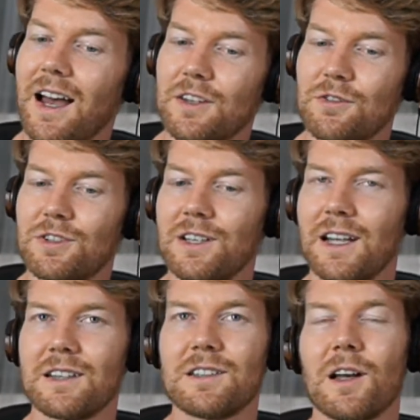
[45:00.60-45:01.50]
I usually
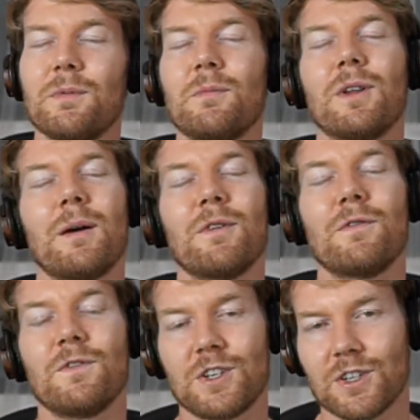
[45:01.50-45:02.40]
like to tell people I'm
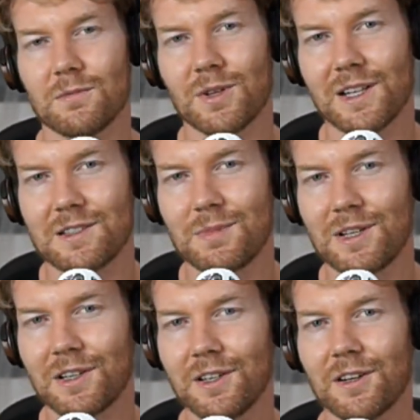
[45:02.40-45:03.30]
efficient, but let's be
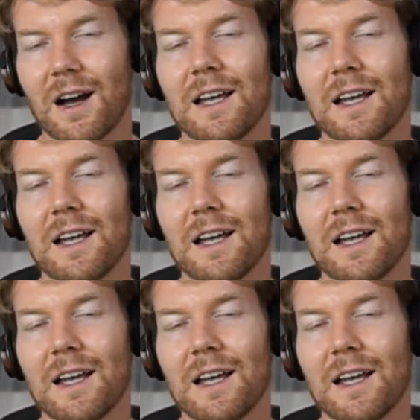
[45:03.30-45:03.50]
clear,